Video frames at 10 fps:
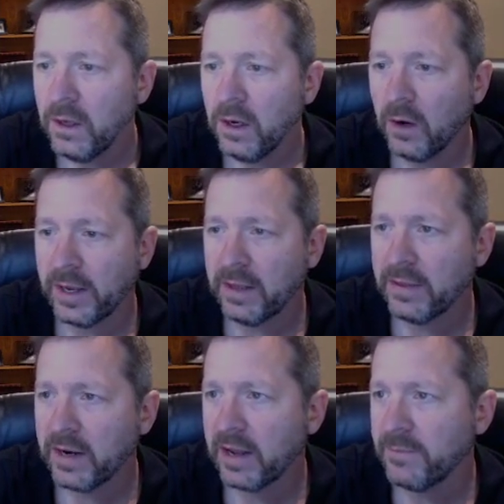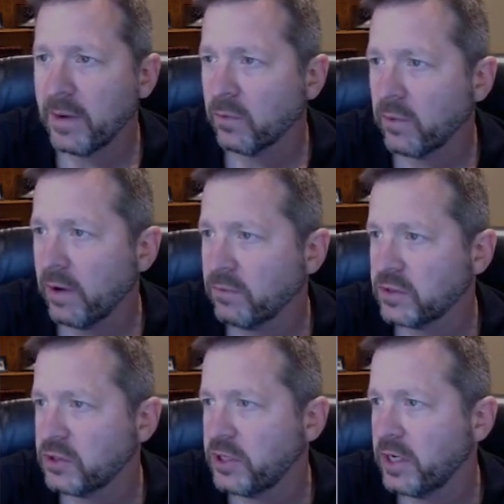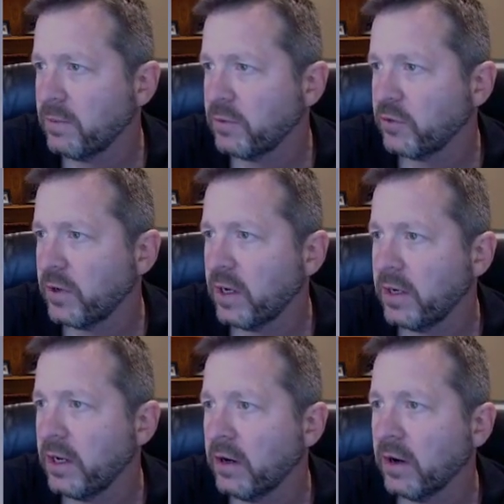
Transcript: Okay, now that I got my reference geometry on here,